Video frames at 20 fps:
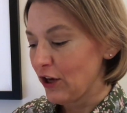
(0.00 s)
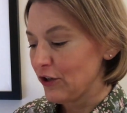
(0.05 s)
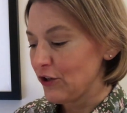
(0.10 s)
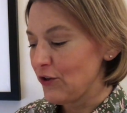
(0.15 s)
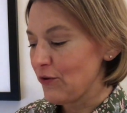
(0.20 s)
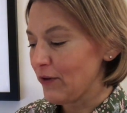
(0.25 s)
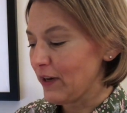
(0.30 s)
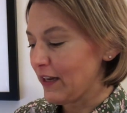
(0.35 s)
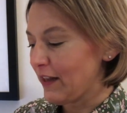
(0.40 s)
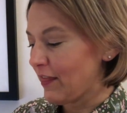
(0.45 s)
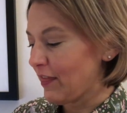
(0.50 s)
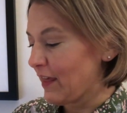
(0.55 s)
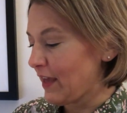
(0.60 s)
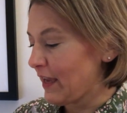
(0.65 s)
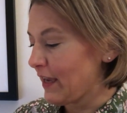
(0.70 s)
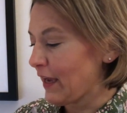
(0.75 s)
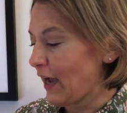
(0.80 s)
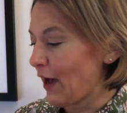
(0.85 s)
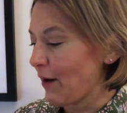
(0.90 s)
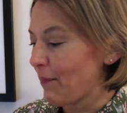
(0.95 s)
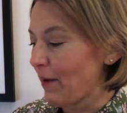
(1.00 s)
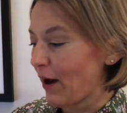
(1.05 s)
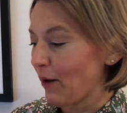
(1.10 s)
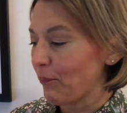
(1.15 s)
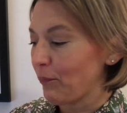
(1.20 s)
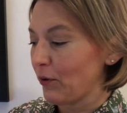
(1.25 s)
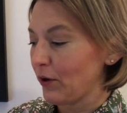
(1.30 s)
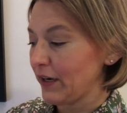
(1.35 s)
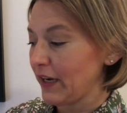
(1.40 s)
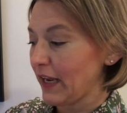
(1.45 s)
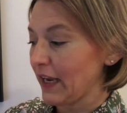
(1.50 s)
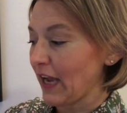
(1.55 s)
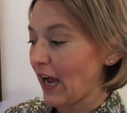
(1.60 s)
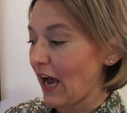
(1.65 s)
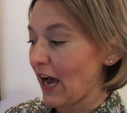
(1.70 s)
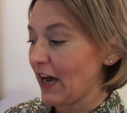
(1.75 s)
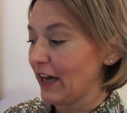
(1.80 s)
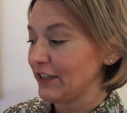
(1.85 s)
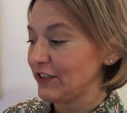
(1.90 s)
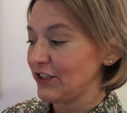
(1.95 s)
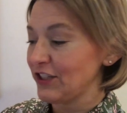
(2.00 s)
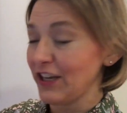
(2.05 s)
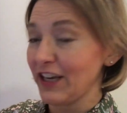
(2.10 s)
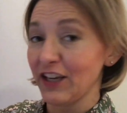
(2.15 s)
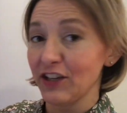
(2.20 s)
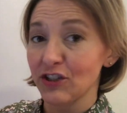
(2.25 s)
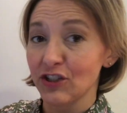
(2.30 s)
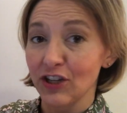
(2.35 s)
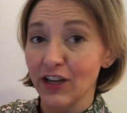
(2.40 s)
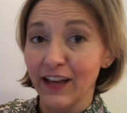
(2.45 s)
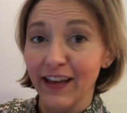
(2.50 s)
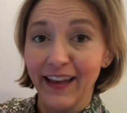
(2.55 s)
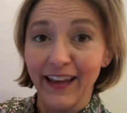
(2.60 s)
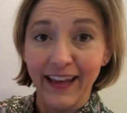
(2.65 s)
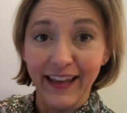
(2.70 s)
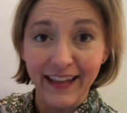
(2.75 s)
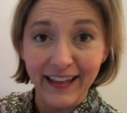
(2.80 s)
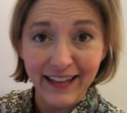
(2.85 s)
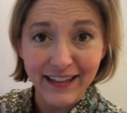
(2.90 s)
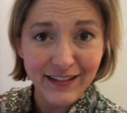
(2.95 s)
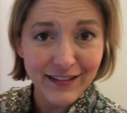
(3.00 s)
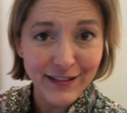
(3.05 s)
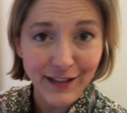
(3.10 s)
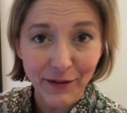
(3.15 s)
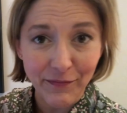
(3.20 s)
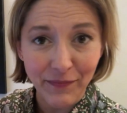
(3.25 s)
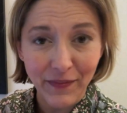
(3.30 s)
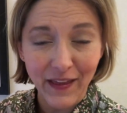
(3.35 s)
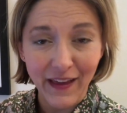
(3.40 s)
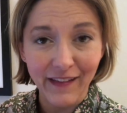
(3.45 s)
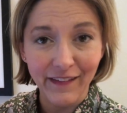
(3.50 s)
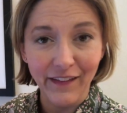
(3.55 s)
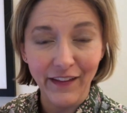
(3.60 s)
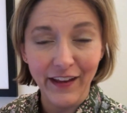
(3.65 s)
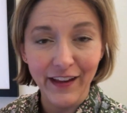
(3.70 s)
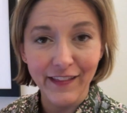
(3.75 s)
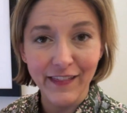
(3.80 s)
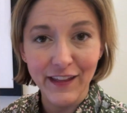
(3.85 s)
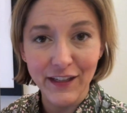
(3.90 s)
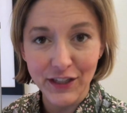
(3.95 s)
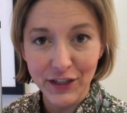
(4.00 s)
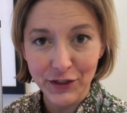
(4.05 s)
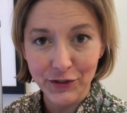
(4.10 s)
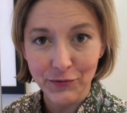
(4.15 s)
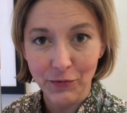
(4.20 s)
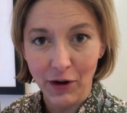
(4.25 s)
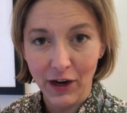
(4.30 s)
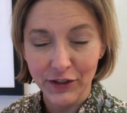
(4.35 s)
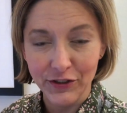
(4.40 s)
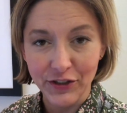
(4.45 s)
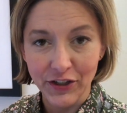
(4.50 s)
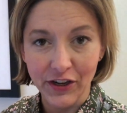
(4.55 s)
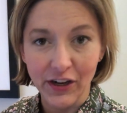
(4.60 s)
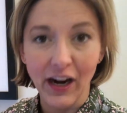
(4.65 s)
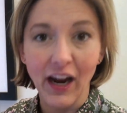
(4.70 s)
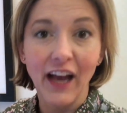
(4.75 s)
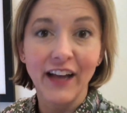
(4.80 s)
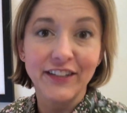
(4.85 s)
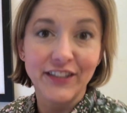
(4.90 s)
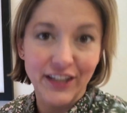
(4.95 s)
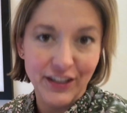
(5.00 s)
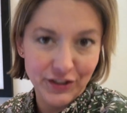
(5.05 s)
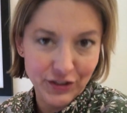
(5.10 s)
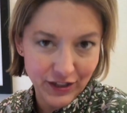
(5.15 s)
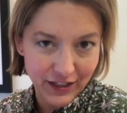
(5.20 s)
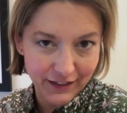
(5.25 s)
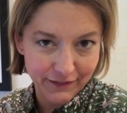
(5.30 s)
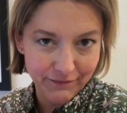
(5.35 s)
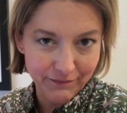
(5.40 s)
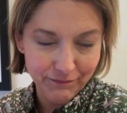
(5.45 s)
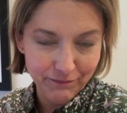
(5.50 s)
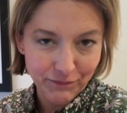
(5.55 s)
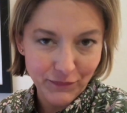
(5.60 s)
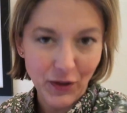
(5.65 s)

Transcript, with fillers: you could think about putting a dish in something like the dishwasher, addition.